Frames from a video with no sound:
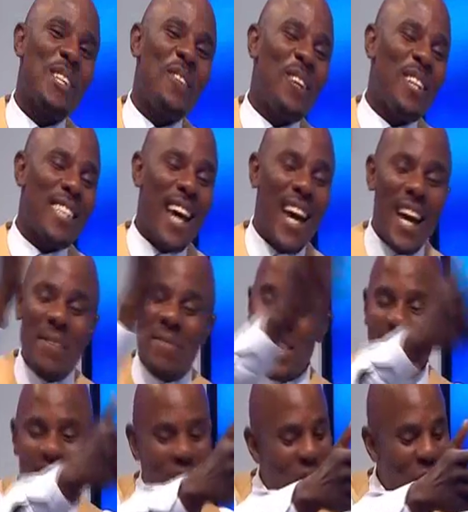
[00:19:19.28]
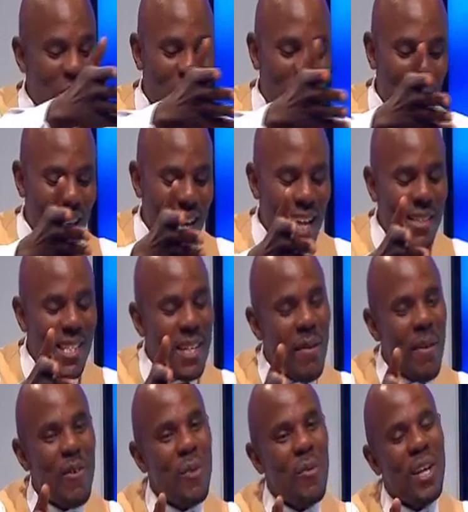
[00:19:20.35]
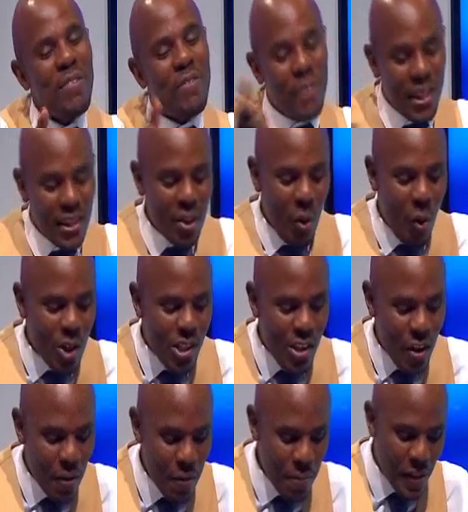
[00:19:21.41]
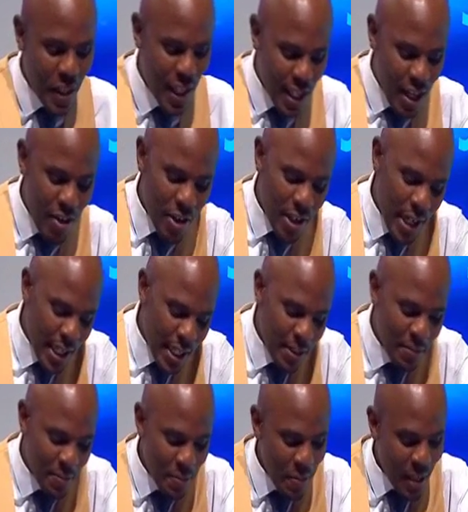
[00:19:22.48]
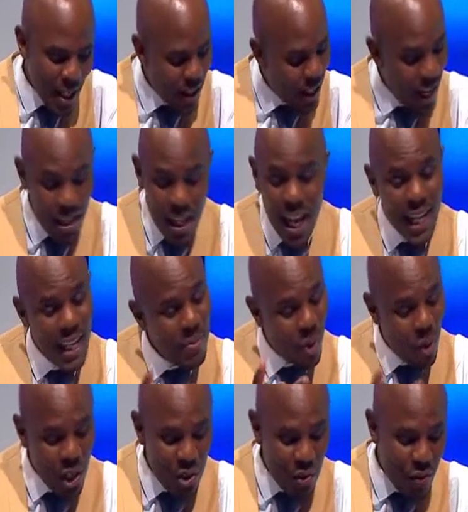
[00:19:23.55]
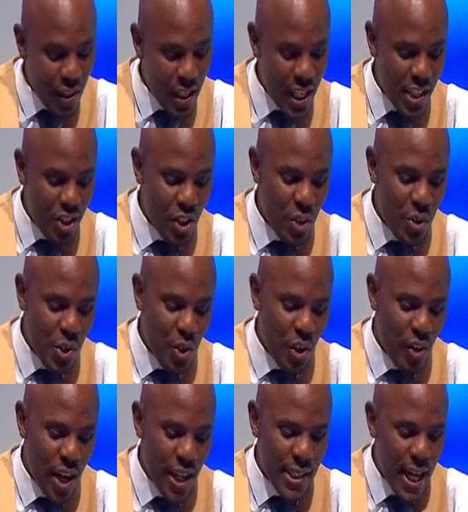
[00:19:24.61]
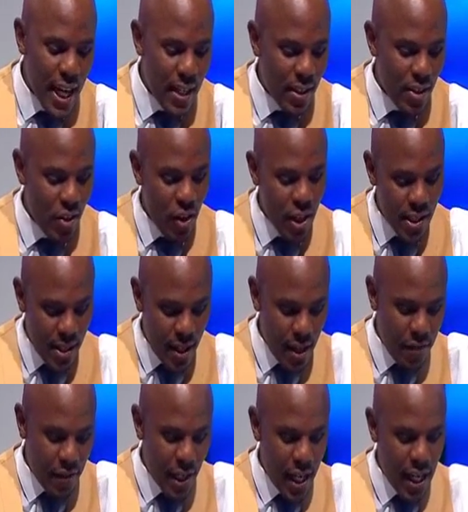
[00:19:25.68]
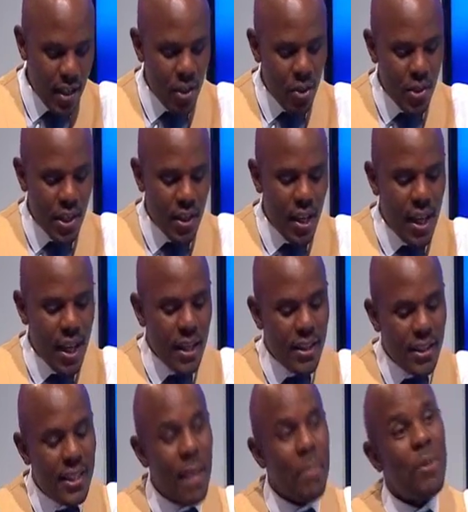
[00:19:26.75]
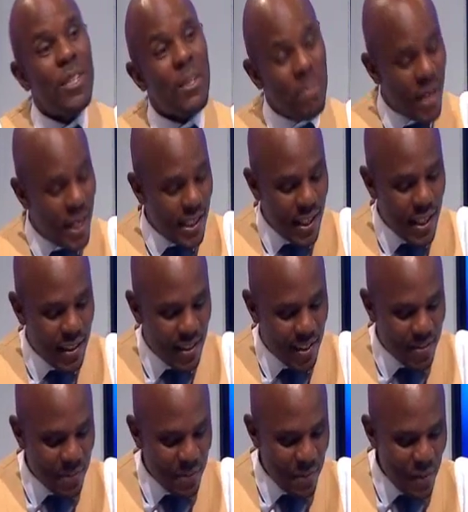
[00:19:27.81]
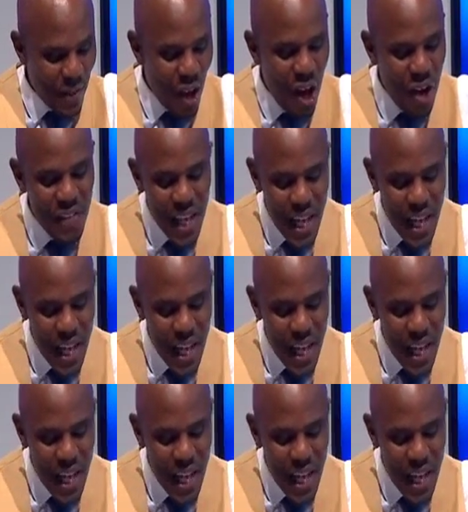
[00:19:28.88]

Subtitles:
of all time. And you used to play against him every week. Phil, you also currently, I keep calling you Phil, and I should use your correct title. Sorry, South Africa, I didn't use it. Deputy President of the